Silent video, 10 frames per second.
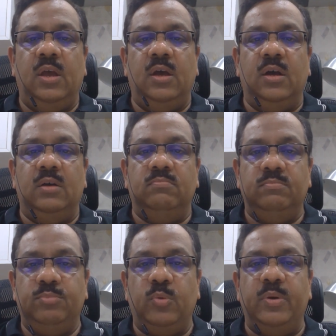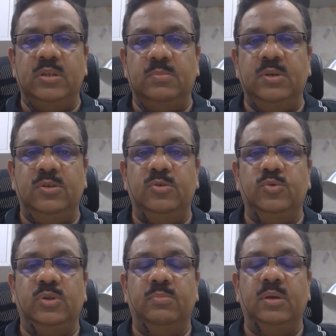Propels me to do
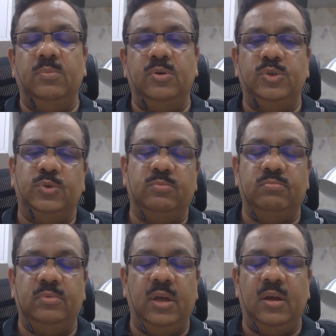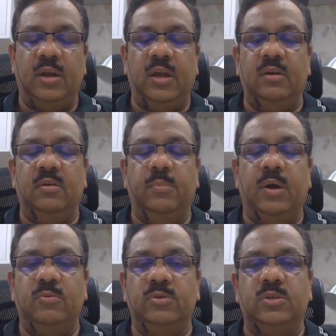something more. So here again
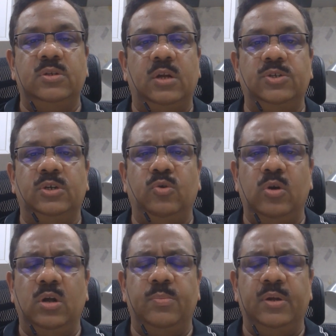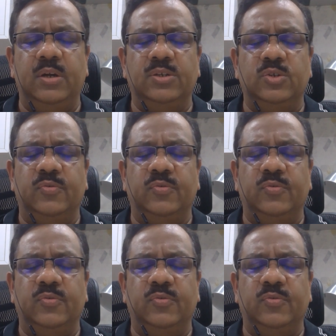about structured oral communications.